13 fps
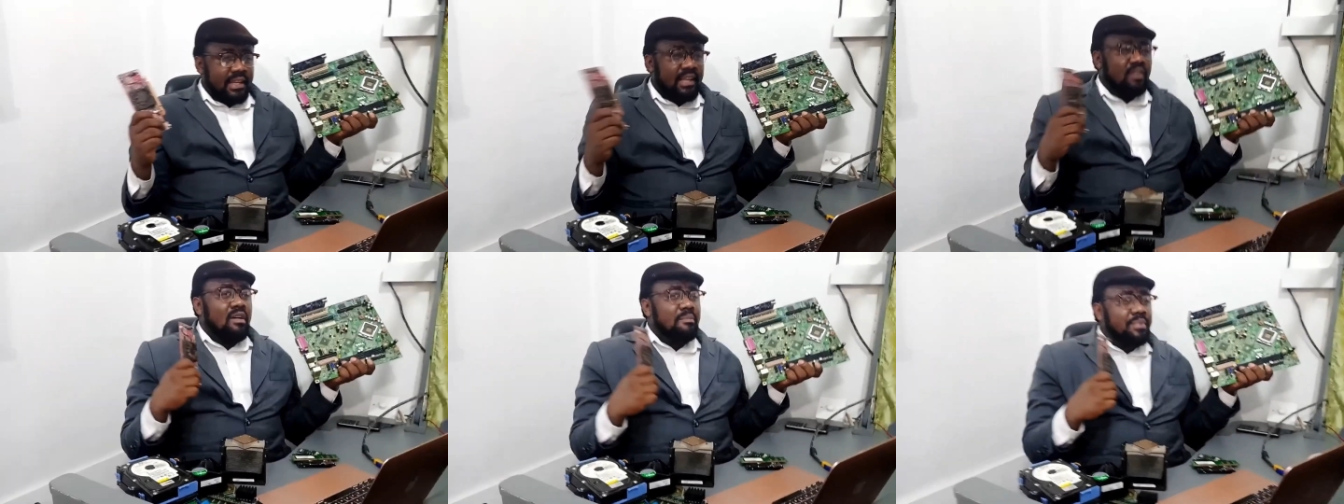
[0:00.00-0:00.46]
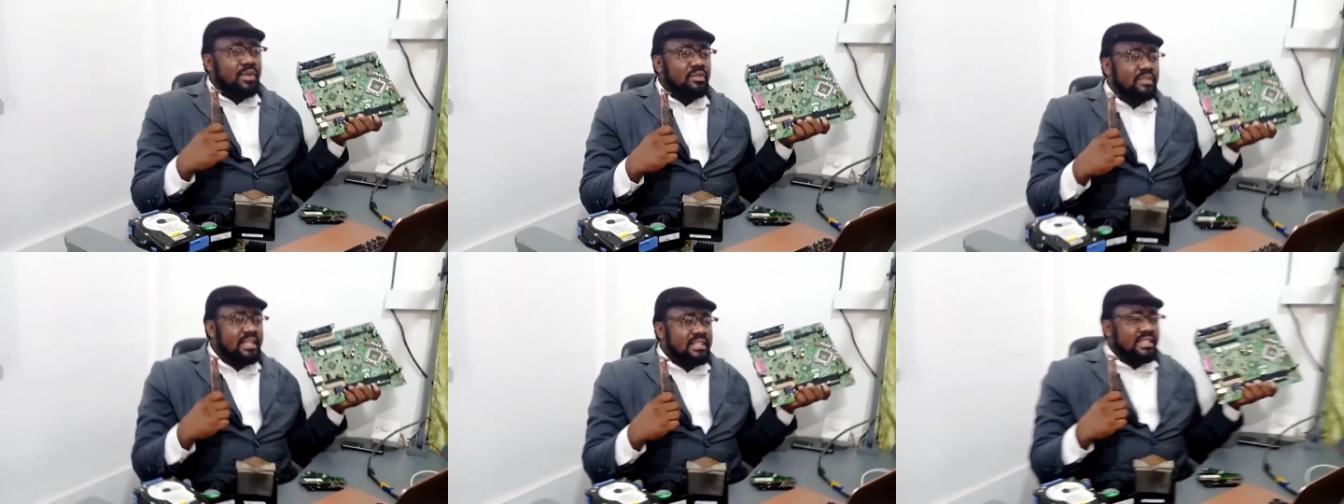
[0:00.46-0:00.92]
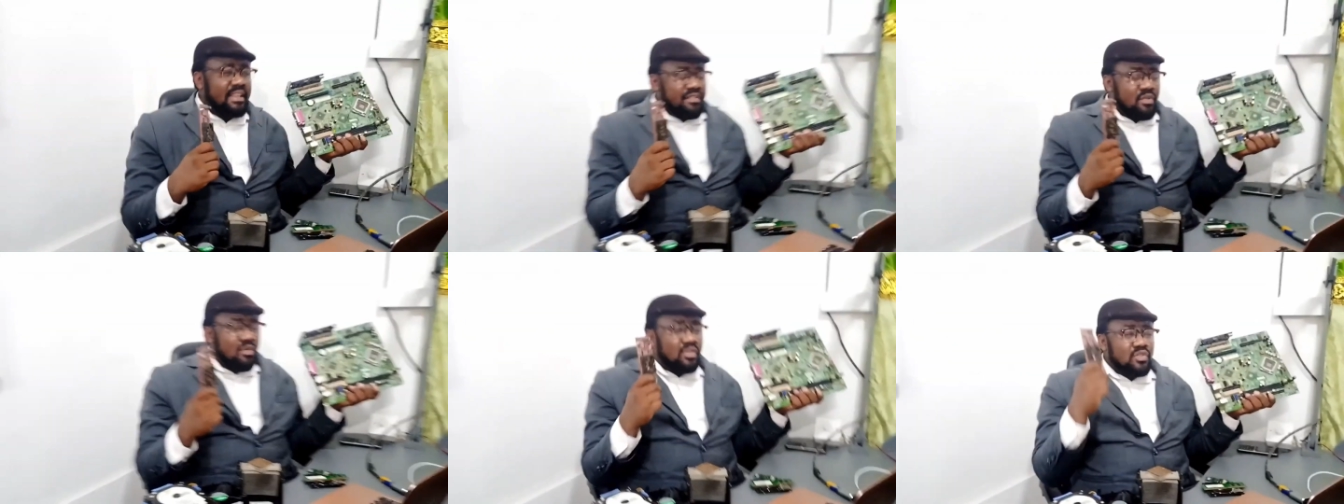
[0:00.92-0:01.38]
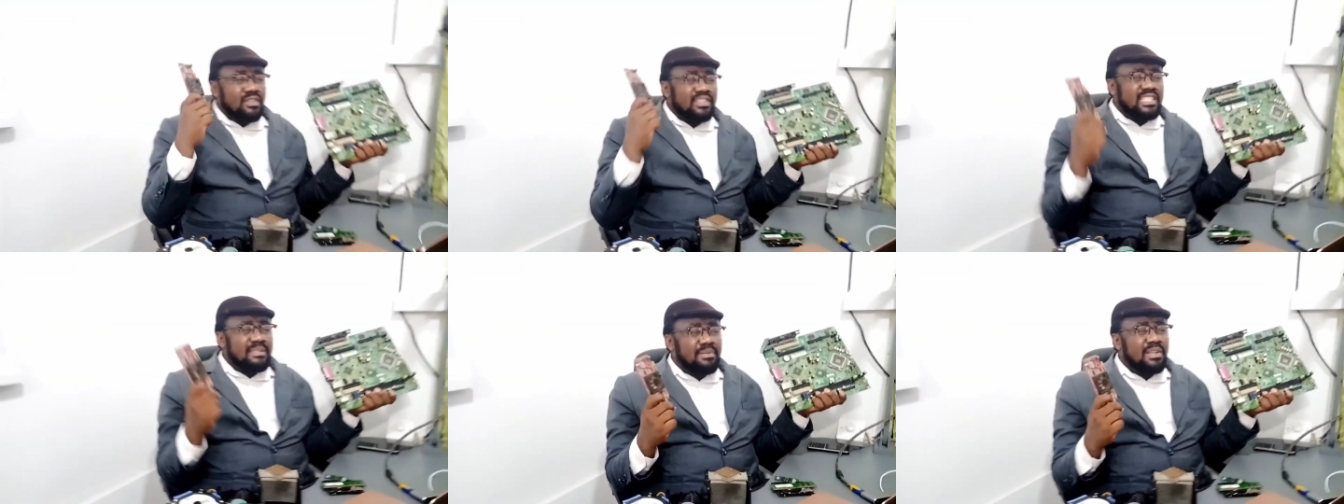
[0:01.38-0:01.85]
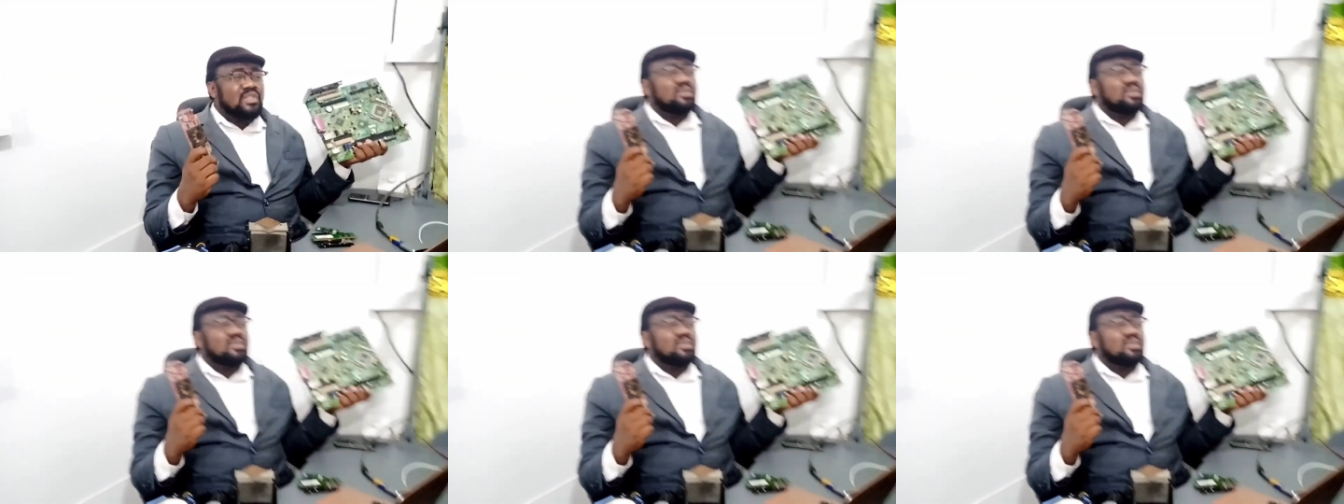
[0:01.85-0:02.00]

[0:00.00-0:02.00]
In computers, if you want your display